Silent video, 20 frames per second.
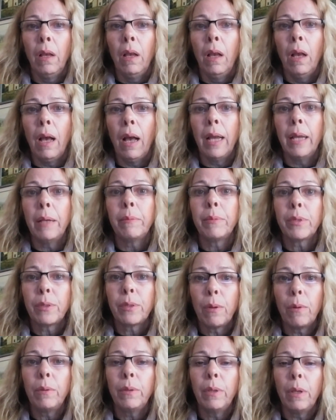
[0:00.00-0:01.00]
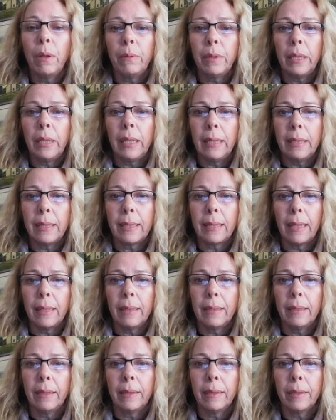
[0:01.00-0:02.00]
I am so lonely, he
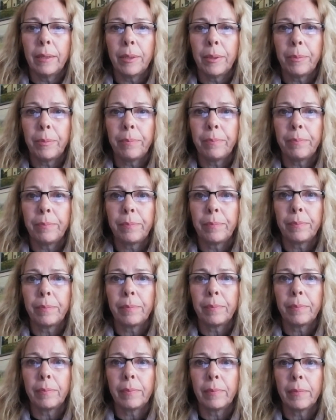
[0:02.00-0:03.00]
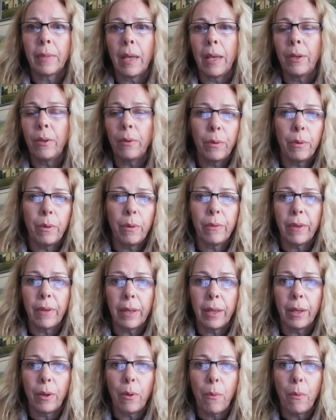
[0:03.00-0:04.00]
said. I don't know if I
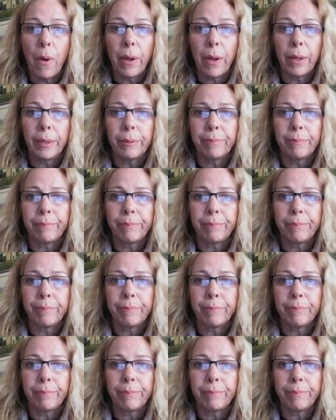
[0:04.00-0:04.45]
can go on.